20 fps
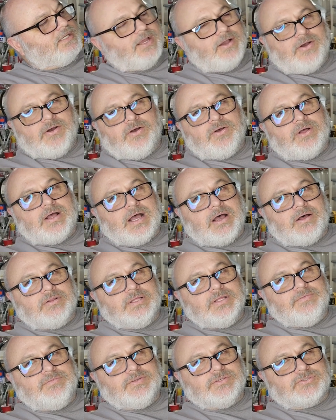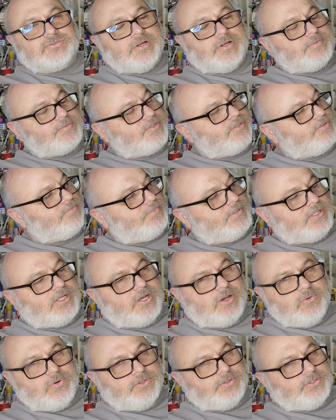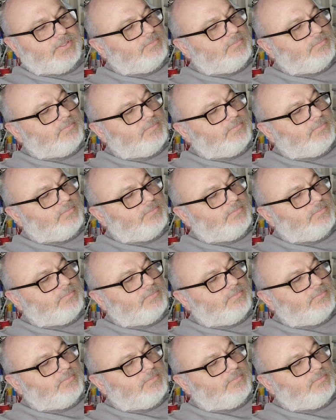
Y'all, I'll leave descriptions below on